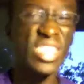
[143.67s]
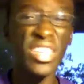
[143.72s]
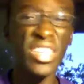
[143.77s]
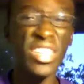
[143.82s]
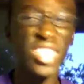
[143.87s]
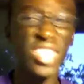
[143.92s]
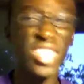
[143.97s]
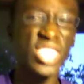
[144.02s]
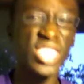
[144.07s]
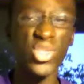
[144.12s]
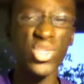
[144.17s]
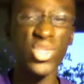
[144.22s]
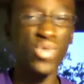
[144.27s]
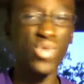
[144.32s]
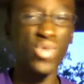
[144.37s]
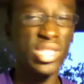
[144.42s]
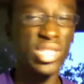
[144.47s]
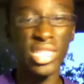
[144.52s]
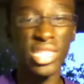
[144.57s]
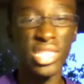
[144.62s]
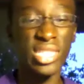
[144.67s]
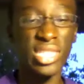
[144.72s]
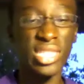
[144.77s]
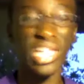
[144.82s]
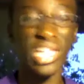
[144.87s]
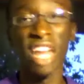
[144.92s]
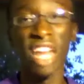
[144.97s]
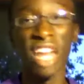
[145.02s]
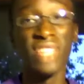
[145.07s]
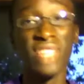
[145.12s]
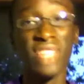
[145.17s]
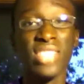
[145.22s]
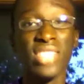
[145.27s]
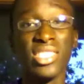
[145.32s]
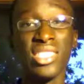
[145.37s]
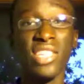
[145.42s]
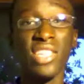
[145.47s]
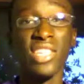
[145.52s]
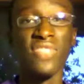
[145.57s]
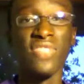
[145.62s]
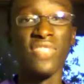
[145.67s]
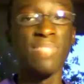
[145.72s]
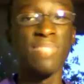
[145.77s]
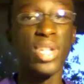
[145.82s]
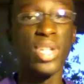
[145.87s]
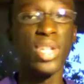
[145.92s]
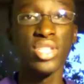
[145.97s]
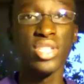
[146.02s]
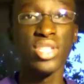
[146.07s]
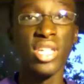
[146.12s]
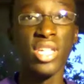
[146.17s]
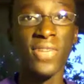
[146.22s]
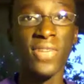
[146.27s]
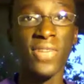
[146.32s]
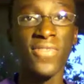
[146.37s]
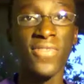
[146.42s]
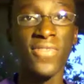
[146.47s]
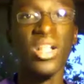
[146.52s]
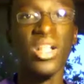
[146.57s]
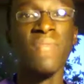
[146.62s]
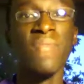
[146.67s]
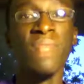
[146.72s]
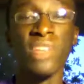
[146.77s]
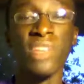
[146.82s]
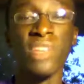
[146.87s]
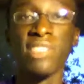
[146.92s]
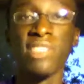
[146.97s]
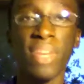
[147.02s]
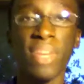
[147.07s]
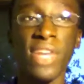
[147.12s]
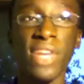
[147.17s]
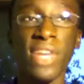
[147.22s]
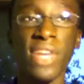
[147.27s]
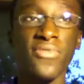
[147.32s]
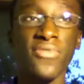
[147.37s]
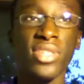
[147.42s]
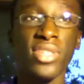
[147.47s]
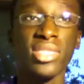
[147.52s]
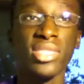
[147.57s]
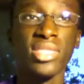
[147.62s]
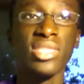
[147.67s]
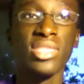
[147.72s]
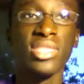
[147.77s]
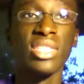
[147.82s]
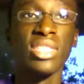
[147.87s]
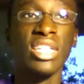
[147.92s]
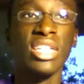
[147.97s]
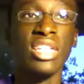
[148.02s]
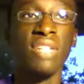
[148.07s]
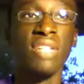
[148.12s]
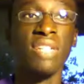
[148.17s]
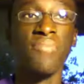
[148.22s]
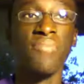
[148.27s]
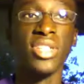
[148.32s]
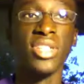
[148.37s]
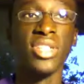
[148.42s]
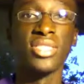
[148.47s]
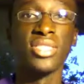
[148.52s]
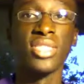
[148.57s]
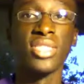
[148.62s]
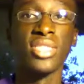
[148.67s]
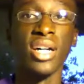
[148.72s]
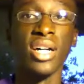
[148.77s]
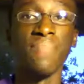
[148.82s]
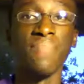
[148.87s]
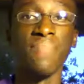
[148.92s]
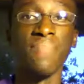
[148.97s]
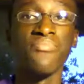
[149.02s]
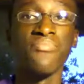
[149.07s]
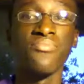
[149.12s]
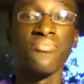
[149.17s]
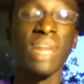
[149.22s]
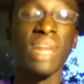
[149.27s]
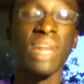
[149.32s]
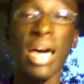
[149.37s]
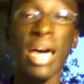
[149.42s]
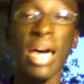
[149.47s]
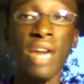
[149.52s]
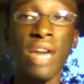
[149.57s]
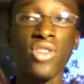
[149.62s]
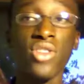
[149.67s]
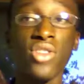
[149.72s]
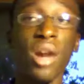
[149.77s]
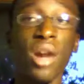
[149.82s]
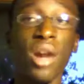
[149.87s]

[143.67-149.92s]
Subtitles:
360 is kind of tentative, especially if you have to pay for this. But I don't know. I'm